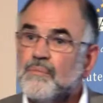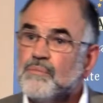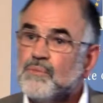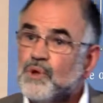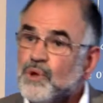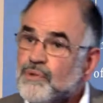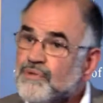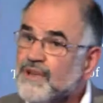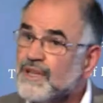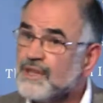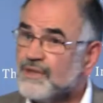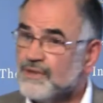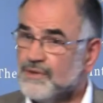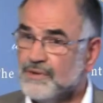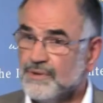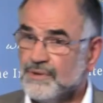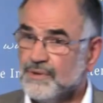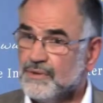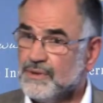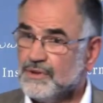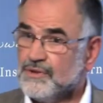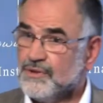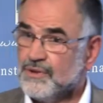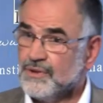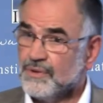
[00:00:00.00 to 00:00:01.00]
moving
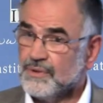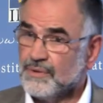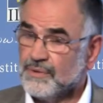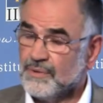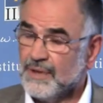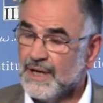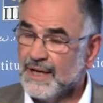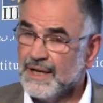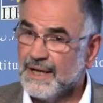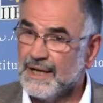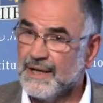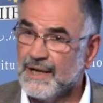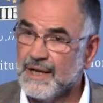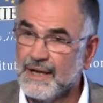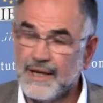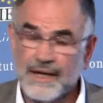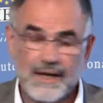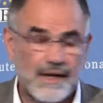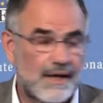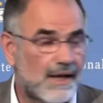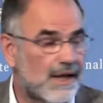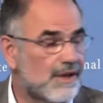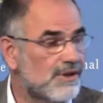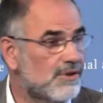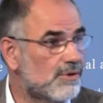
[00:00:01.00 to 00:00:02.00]
to
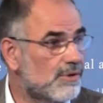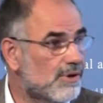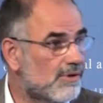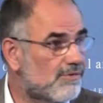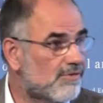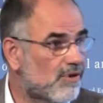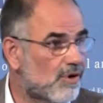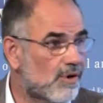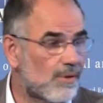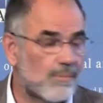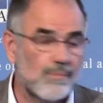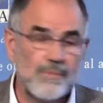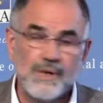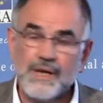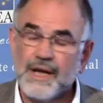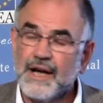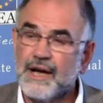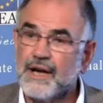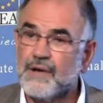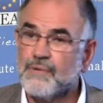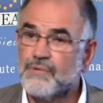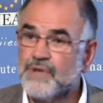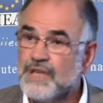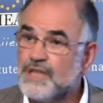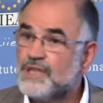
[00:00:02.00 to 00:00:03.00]
a uniform
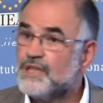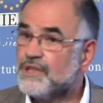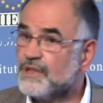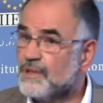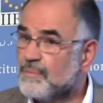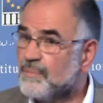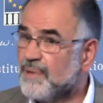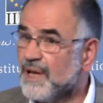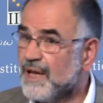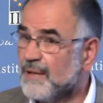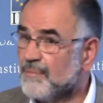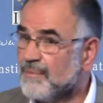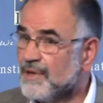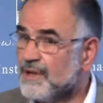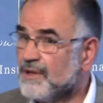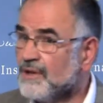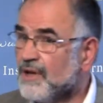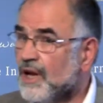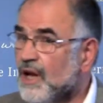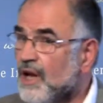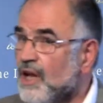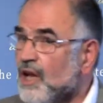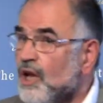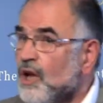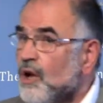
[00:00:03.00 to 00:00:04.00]
regional payment
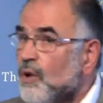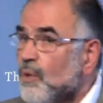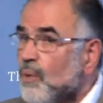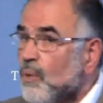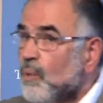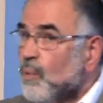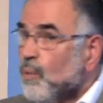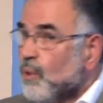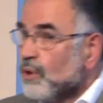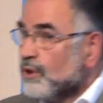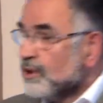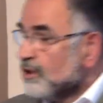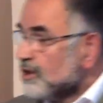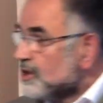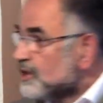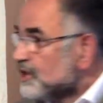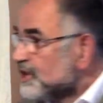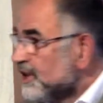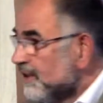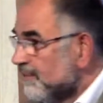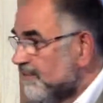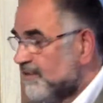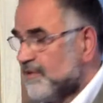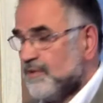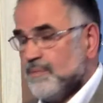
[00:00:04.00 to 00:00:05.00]
wouldn't
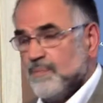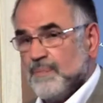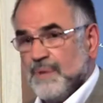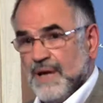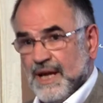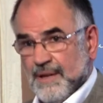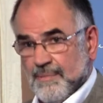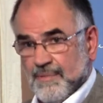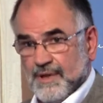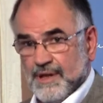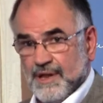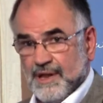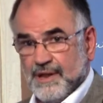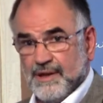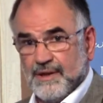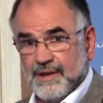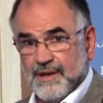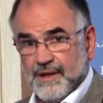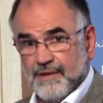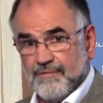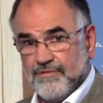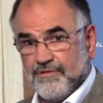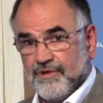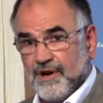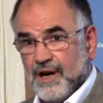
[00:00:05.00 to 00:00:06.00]
shift
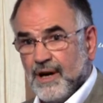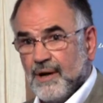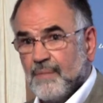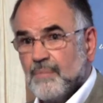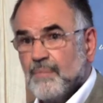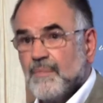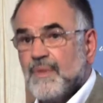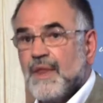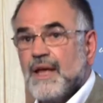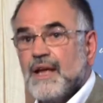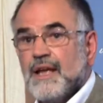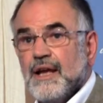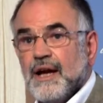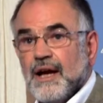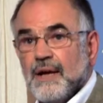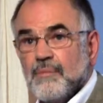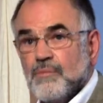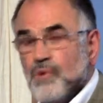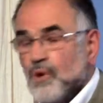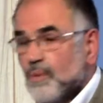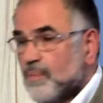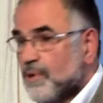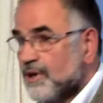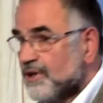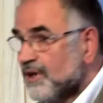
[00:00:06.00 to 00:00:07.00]
payments from
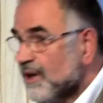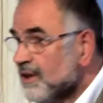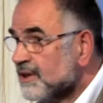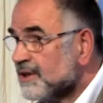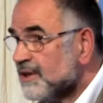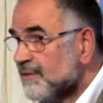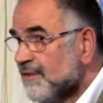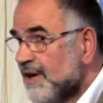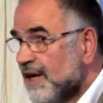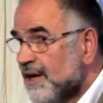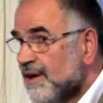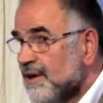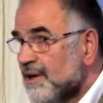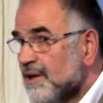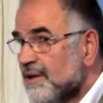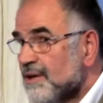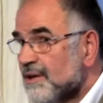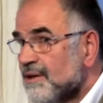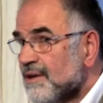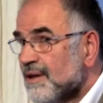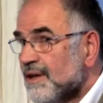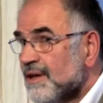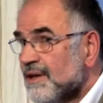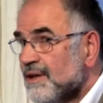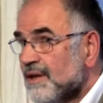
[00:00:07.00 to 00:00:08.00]
more productive
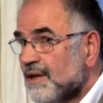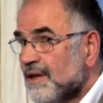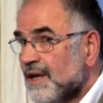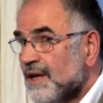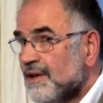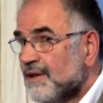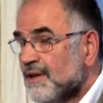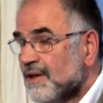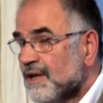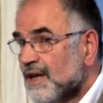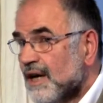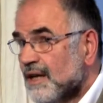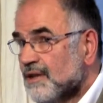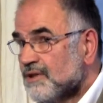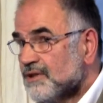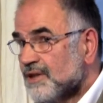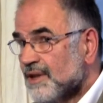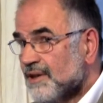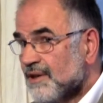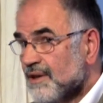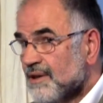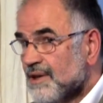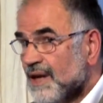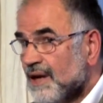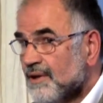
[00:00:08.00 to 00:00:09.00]
areas in the country,
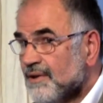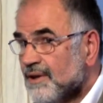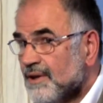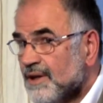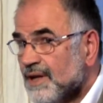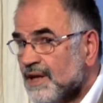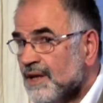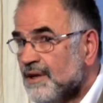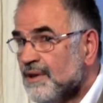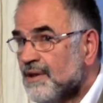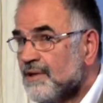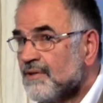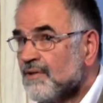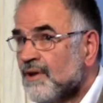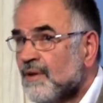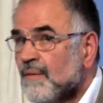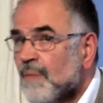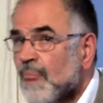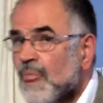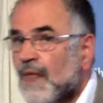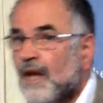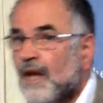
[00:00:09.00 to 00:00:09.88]
the south and east,